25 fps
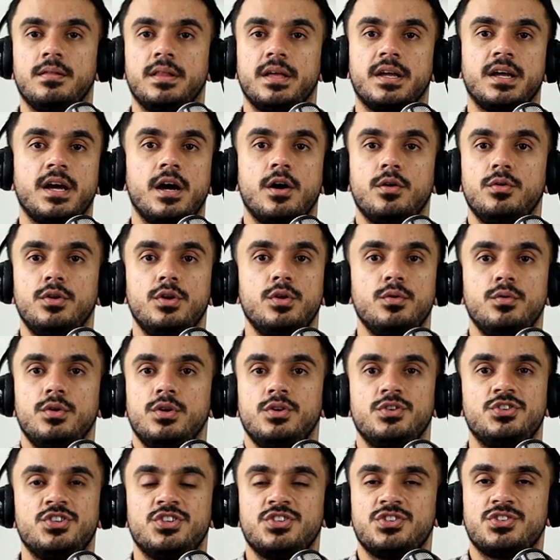Like how do you
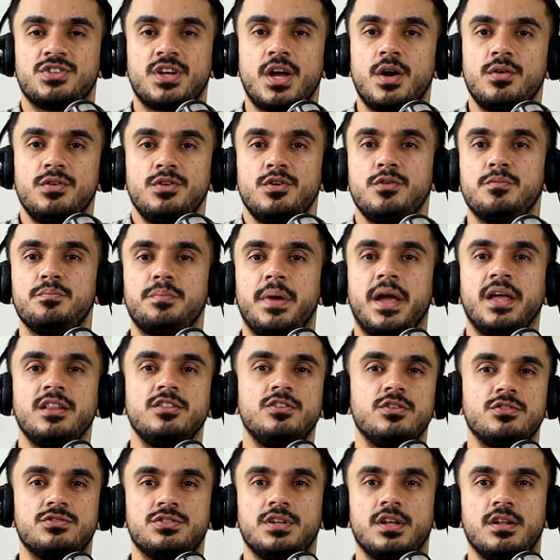you just how do you
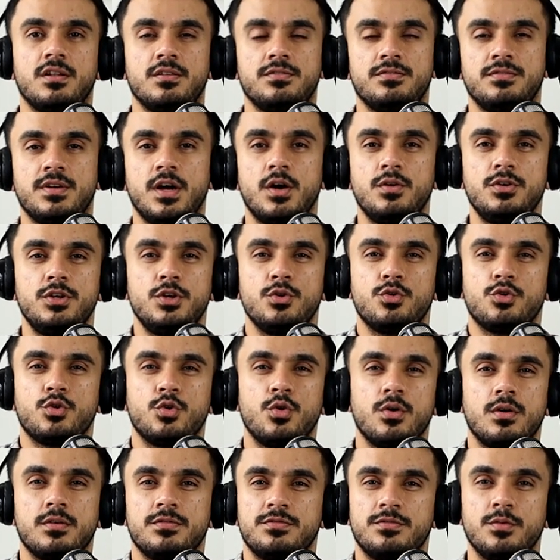bathe yourself? How do you
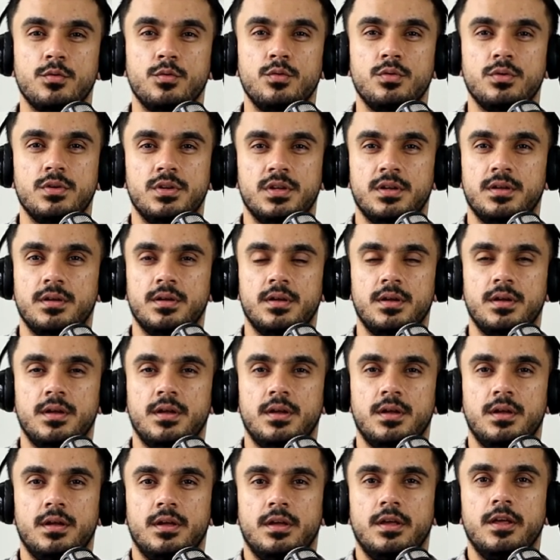cook food?
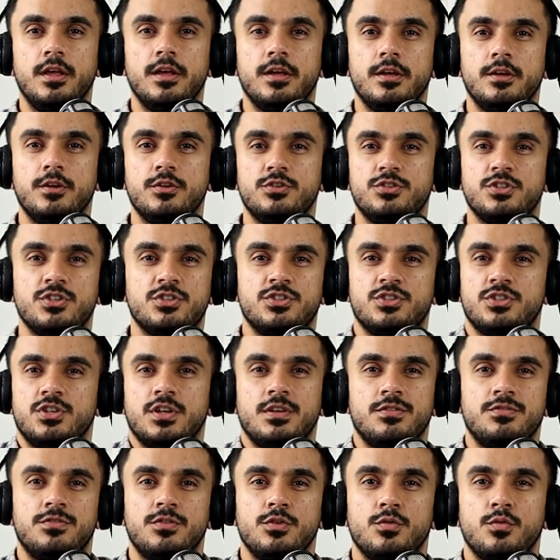You
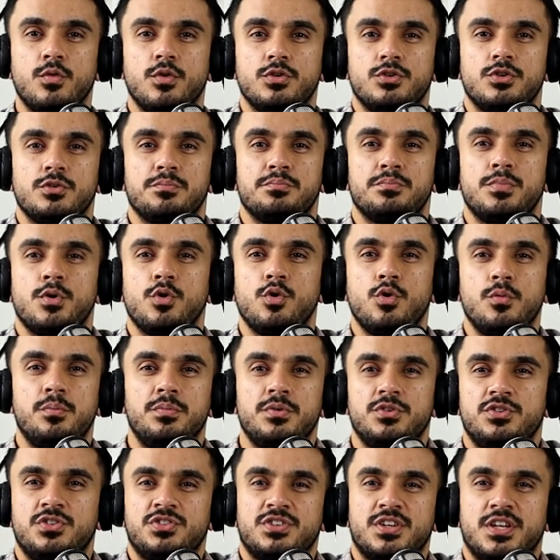just if you want to
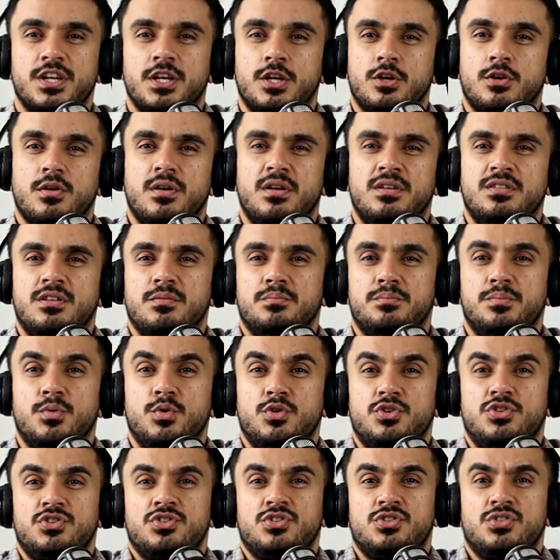poop, you're just gonna go out in the
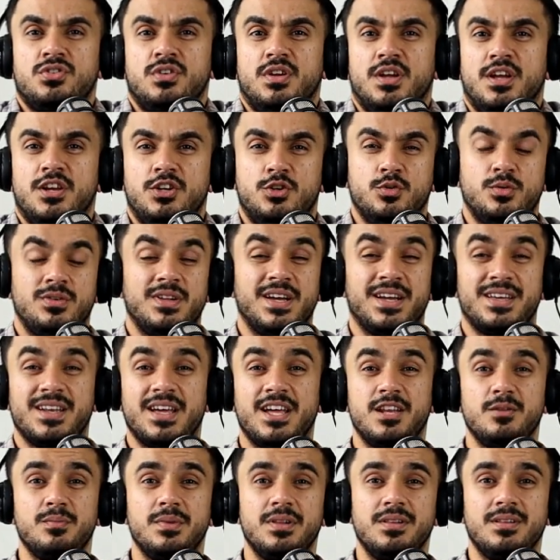bush and do it like
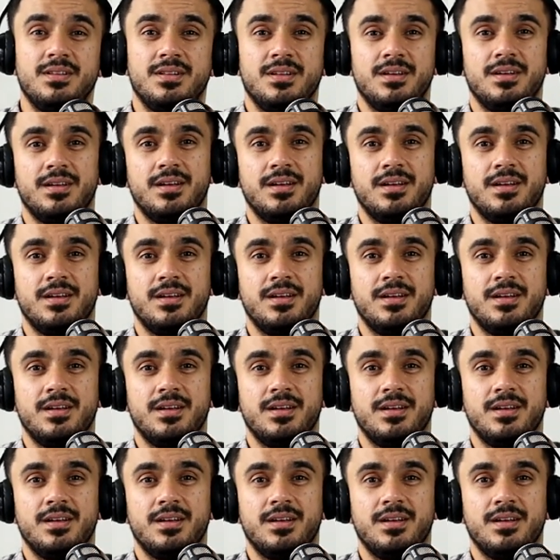an animal?